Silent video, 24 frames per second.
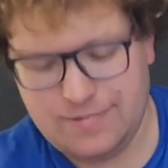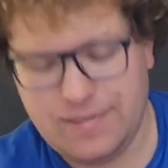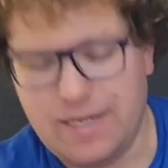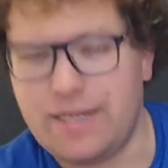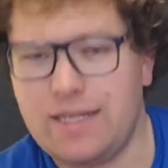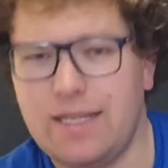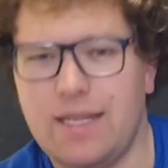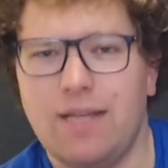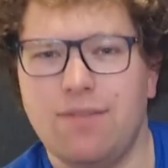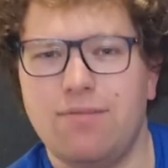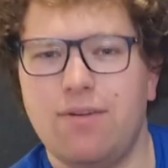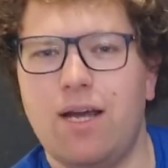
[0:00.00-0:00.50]

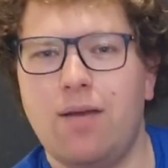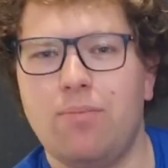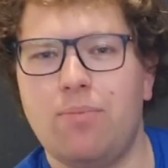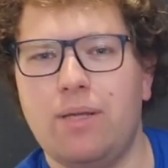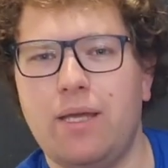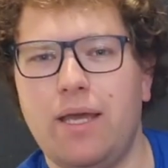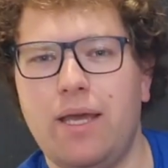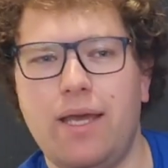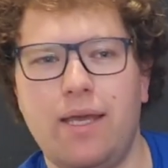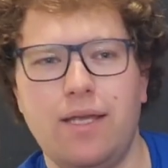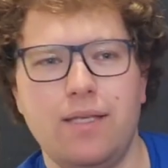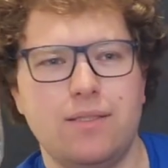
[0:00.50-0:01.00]
you love
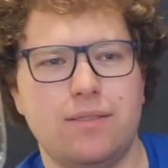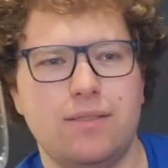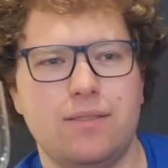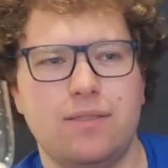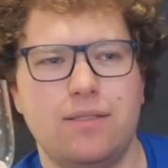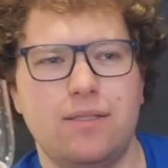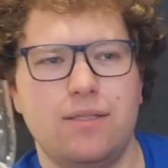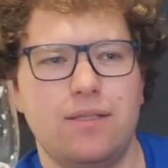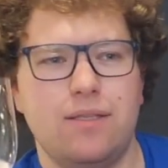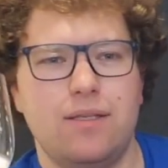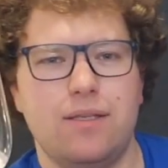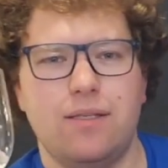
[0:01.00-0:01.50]

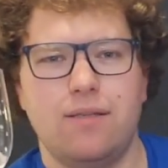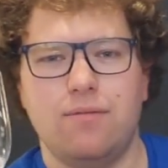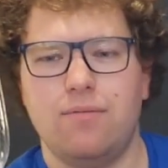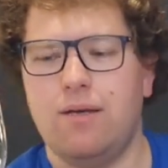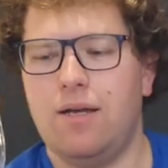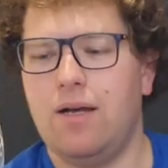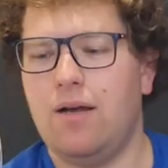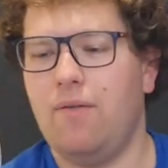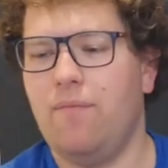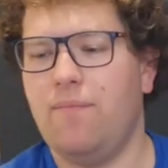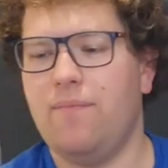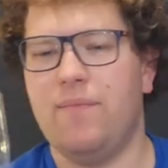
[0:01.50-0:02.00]
IPAs,
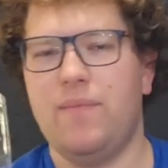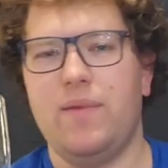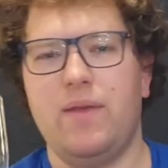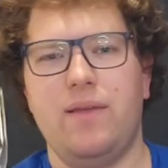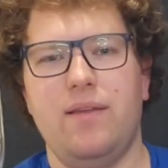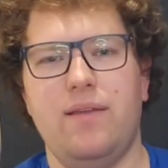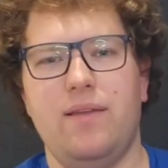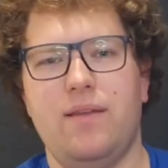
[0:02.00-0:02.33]
well,